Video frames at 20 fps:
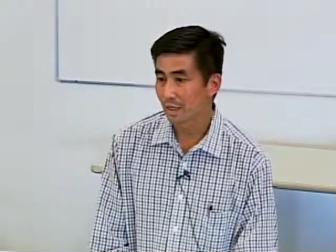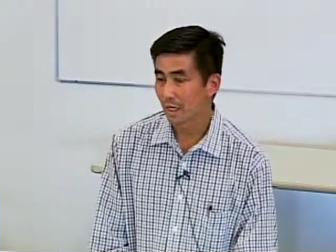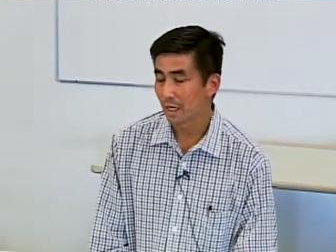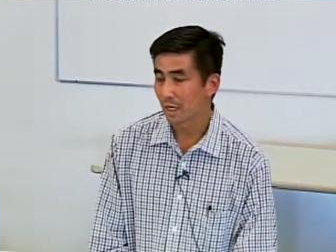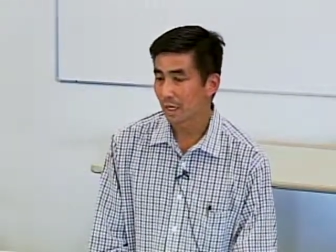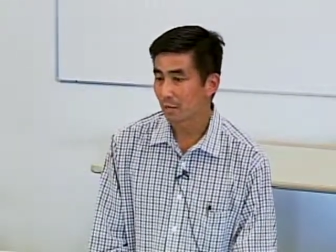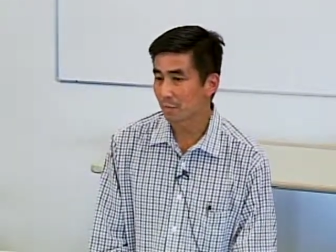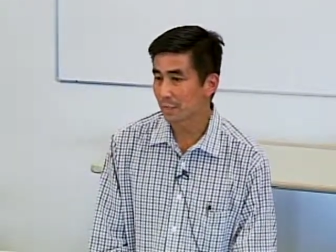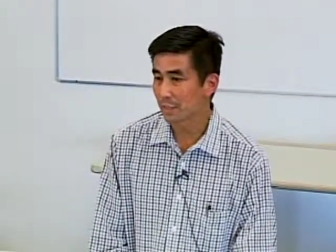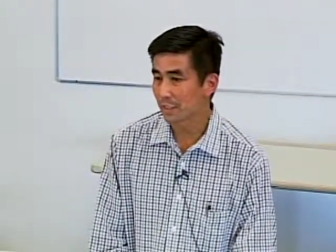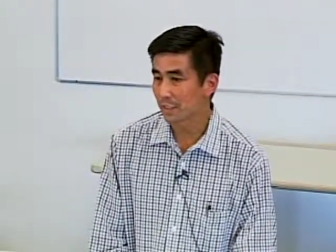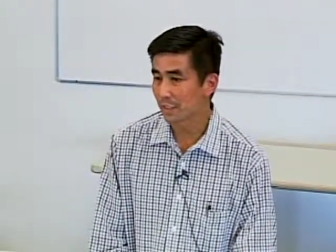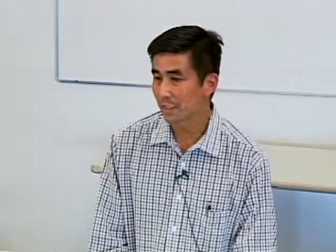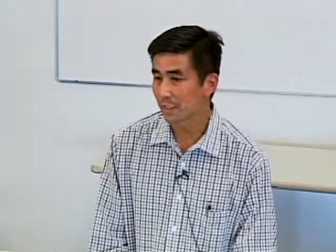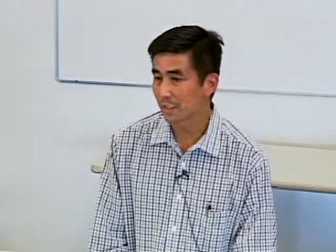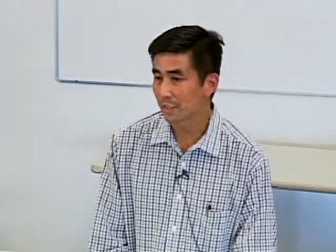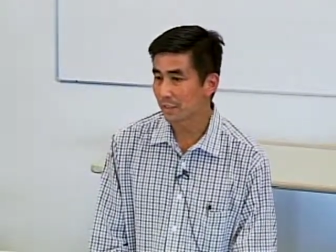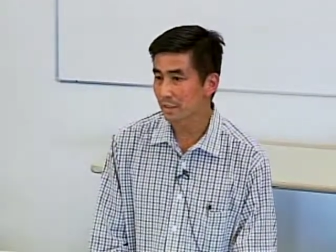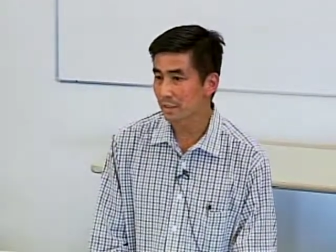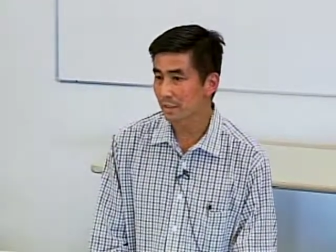are we
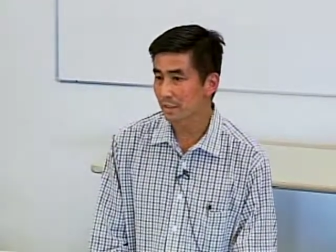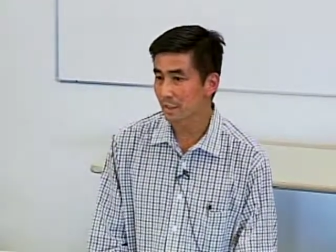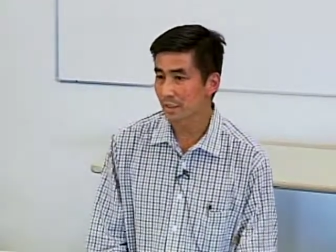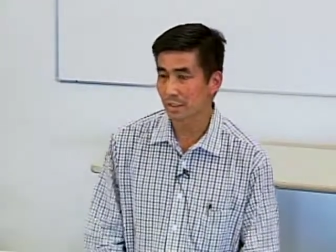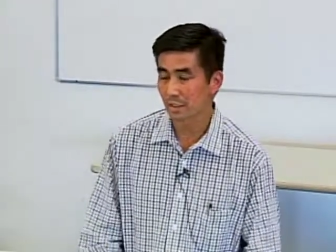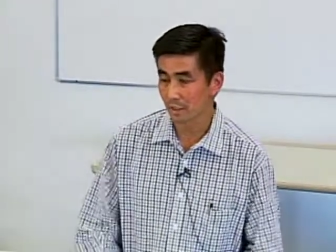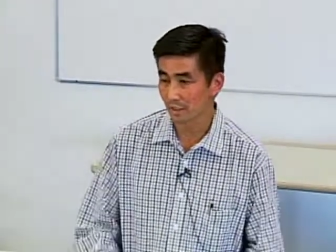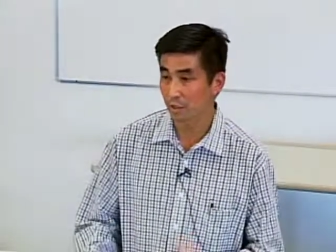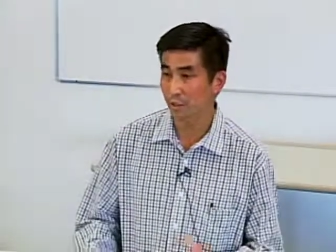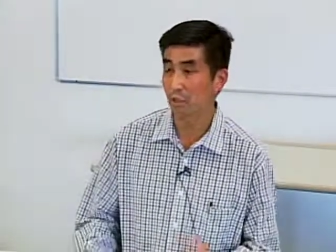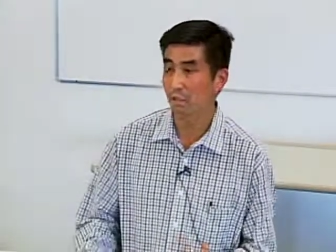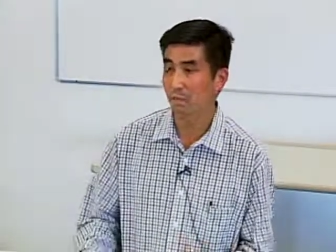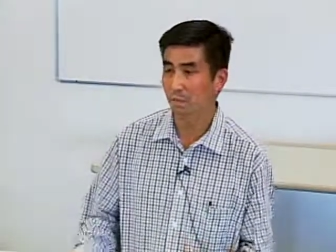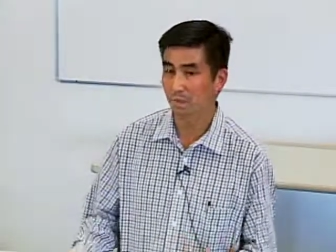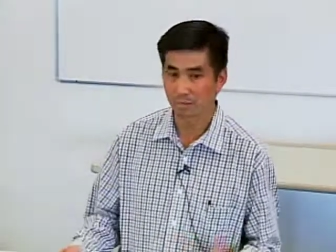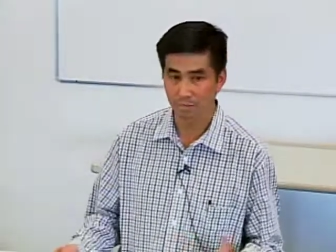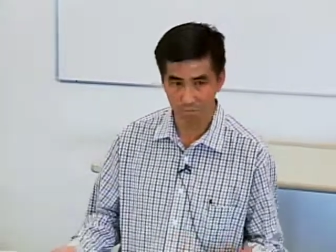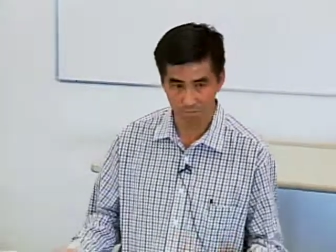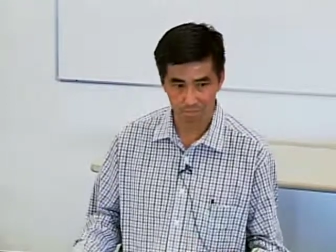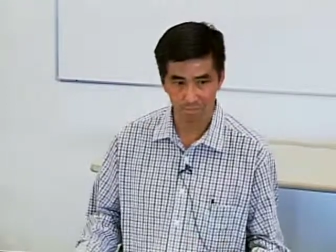seeing, because
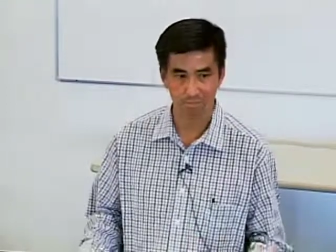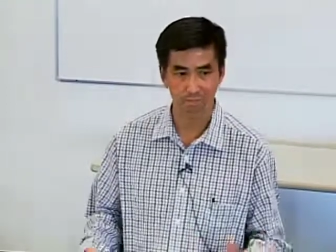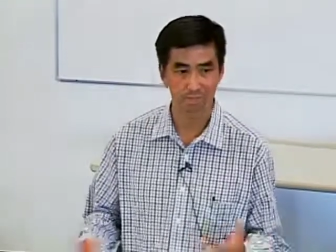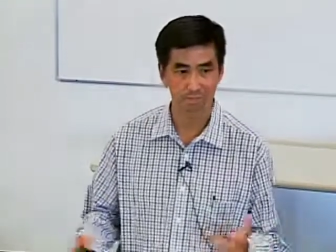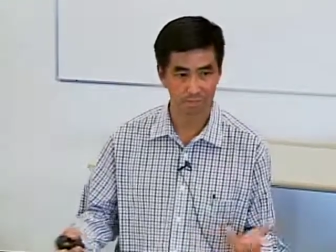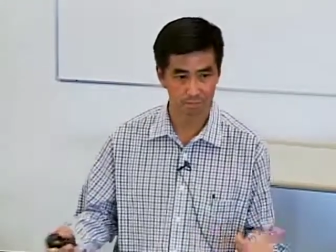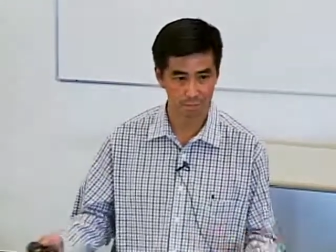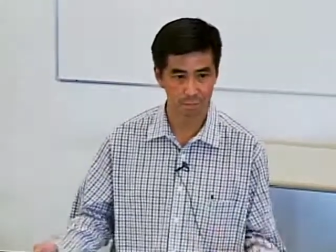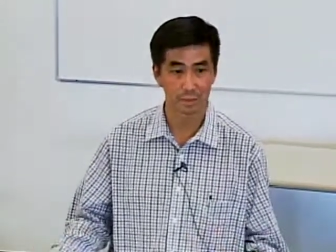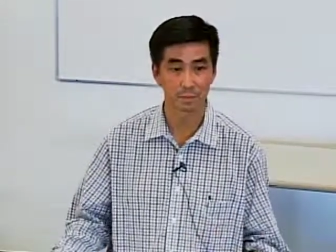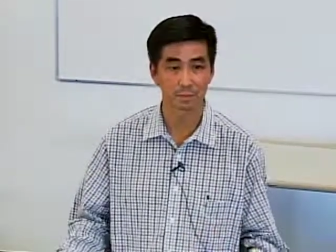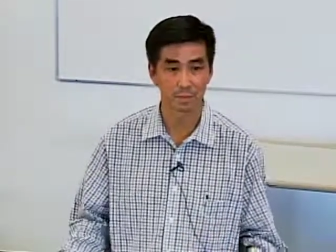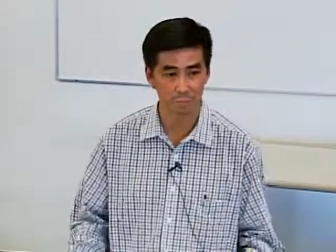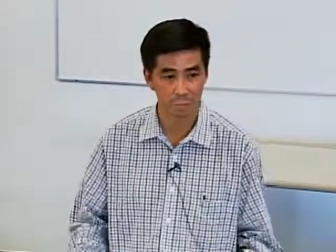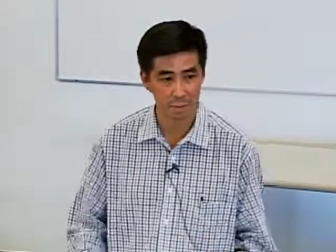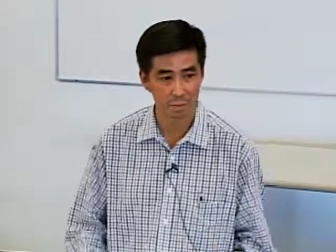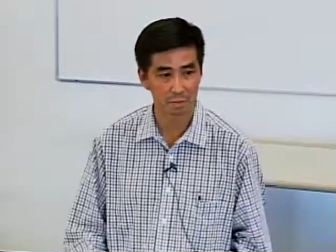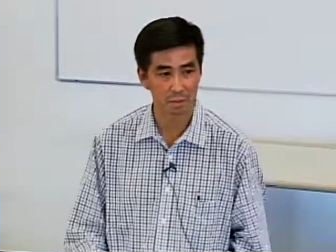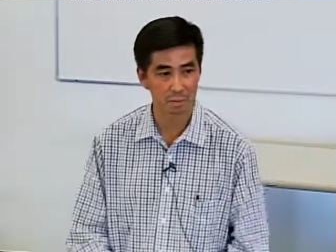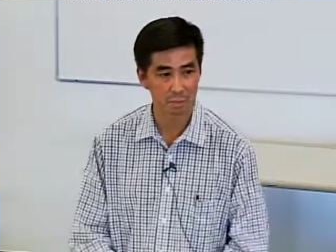trauma seems to
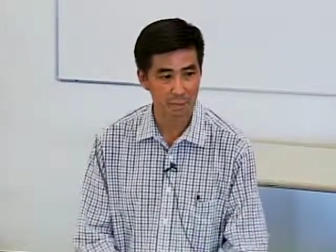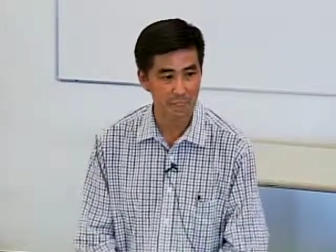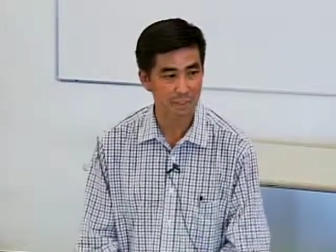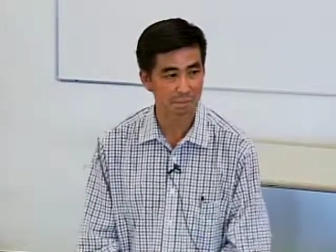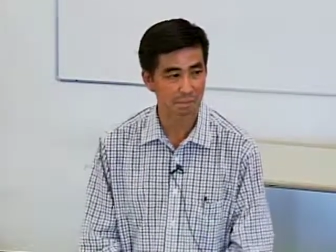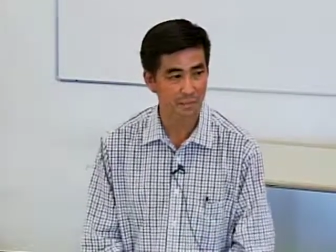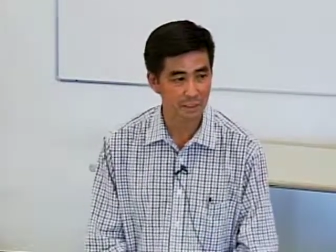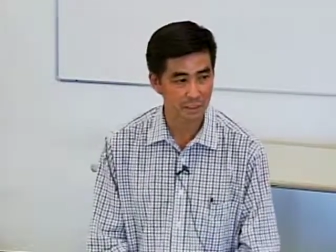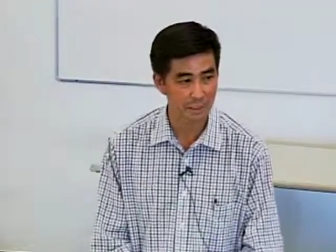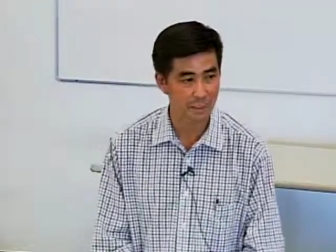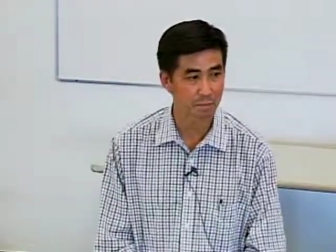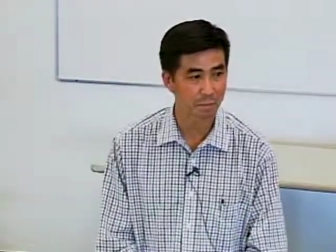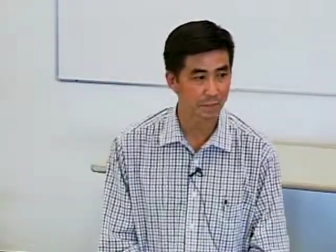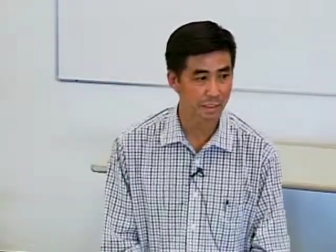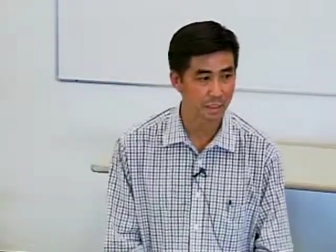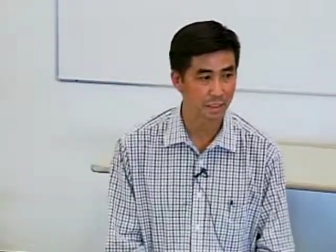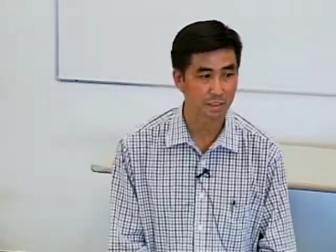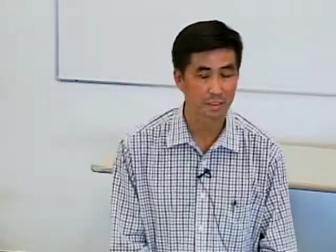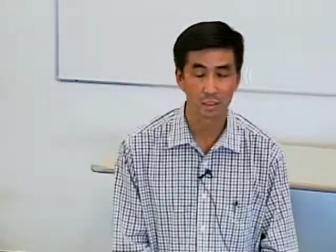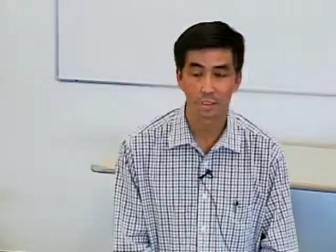be able to manifest in
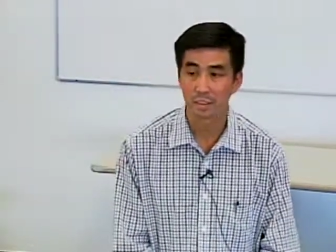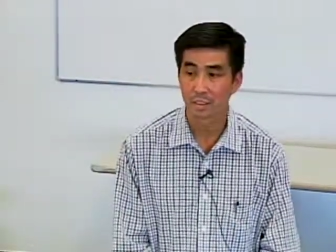many